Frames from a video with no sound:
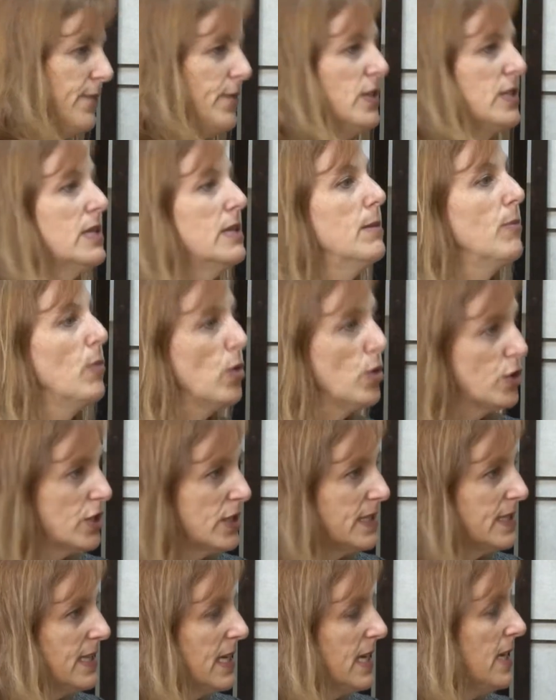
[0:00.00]
If it's an
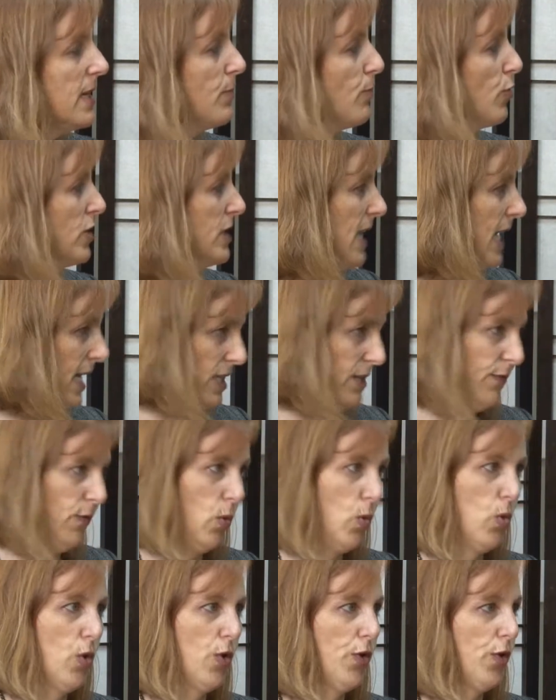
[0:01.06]
emergency protective
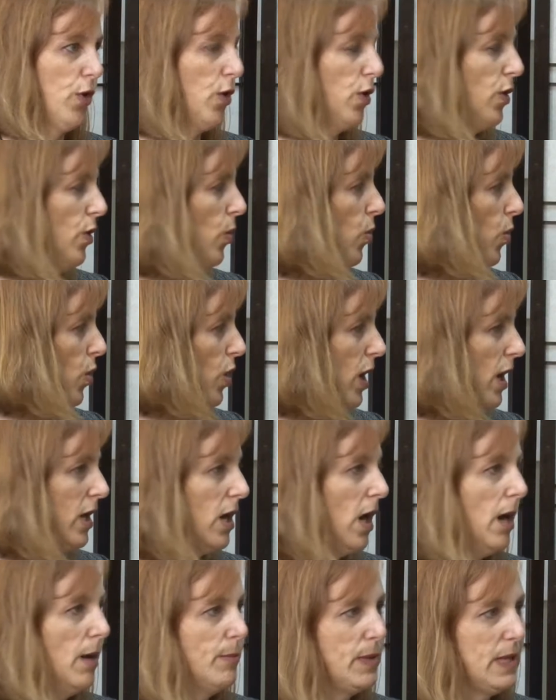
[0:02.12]
order or a
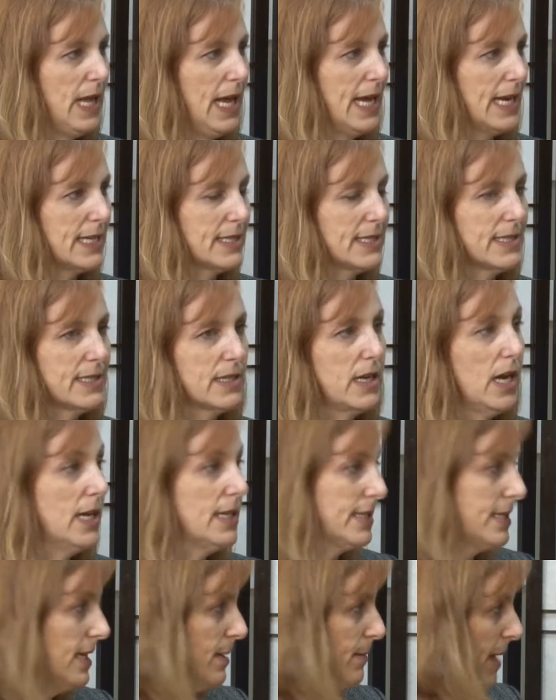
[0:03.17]
complex
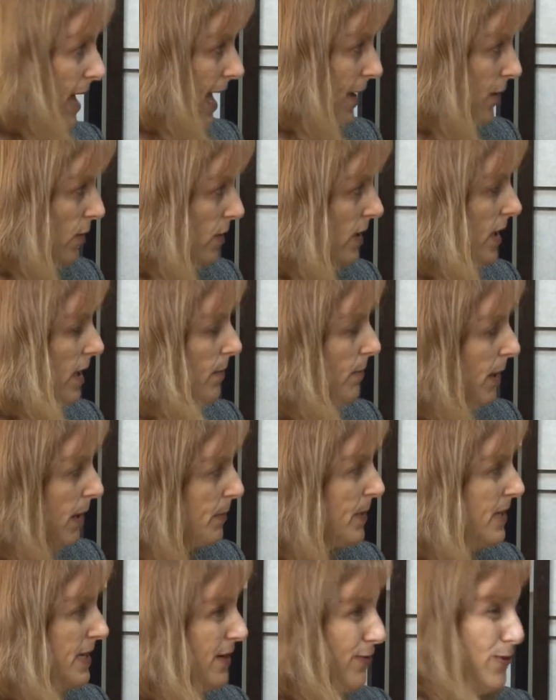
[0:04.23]
custody matter, it
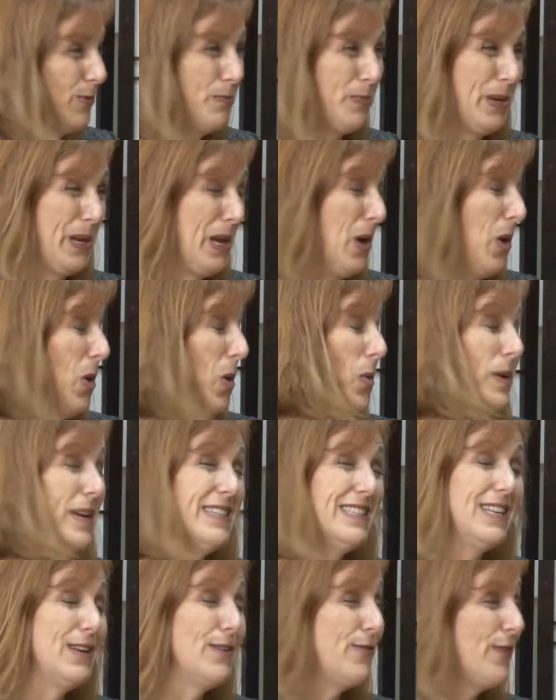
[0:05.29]
might be different, but I
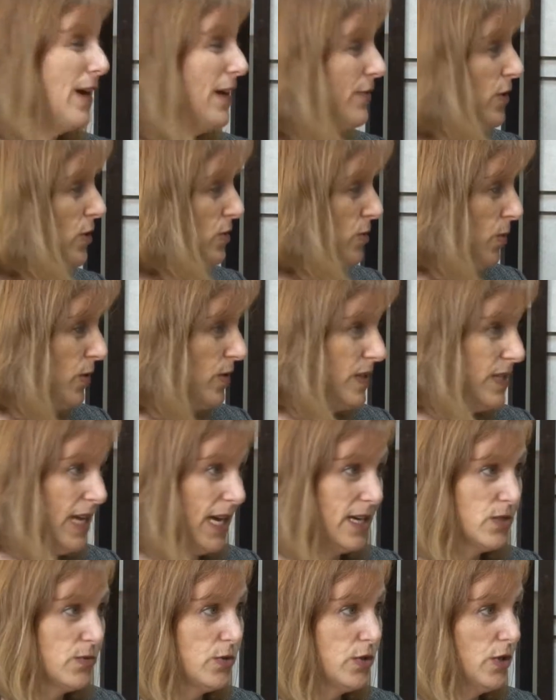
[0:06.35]
always need five years worth of
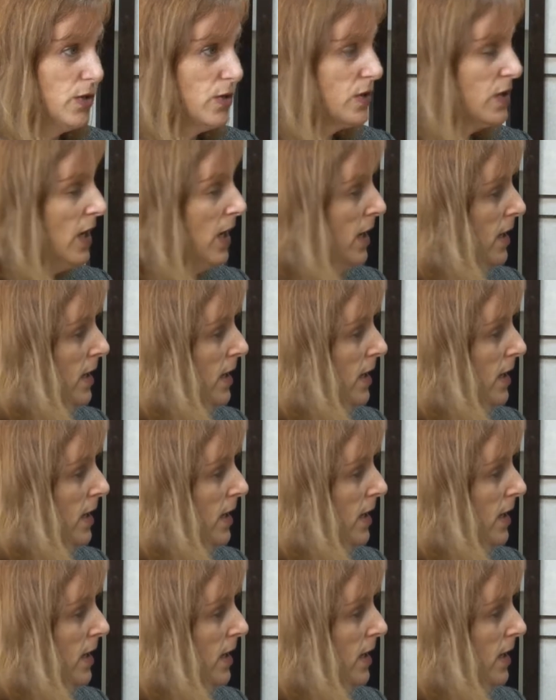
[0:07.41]
tax returns.